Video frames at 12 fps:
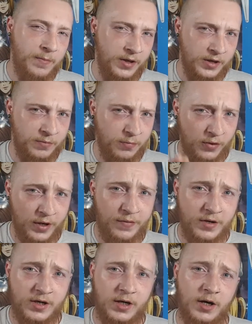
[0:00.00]
Because
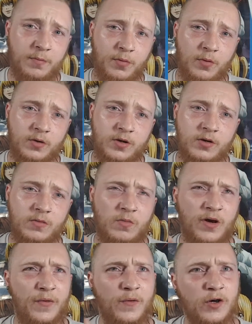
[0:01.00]
previously
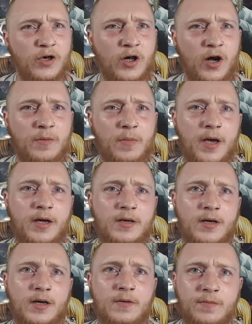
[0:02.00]
when I first started
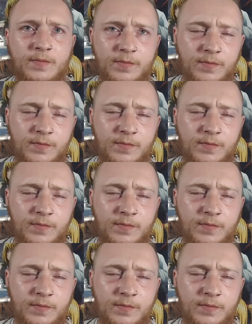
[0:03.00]
painting,